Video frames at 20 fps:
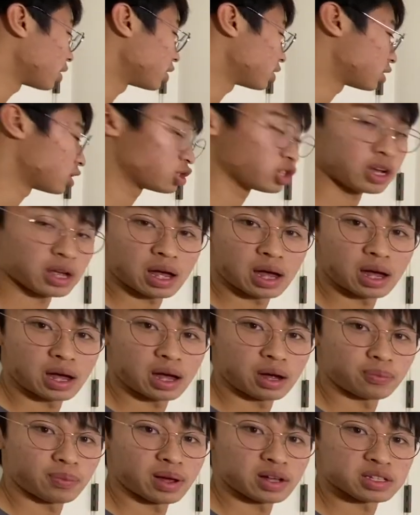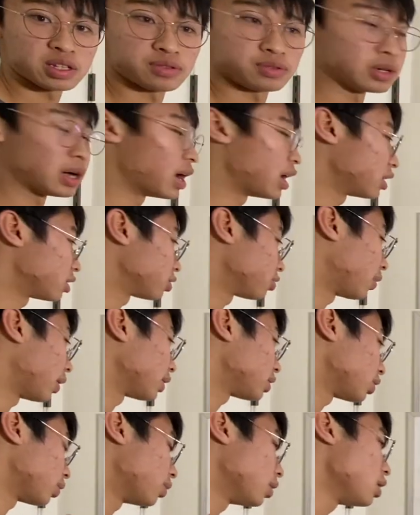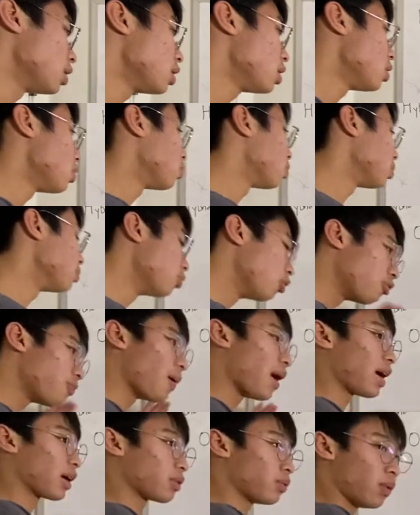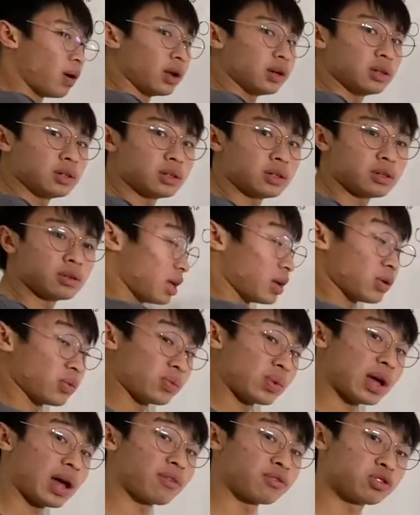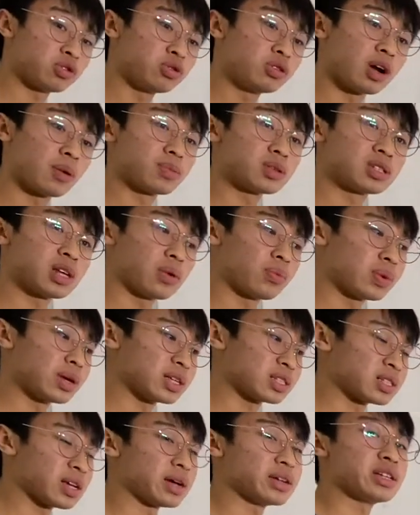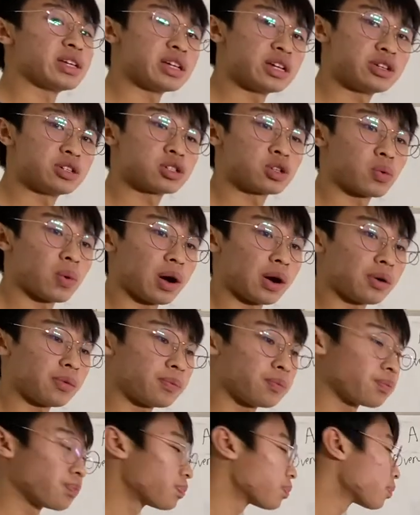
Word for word: it is uh, relative to us, right? So we move back one, we have two numbers that we assign to each square.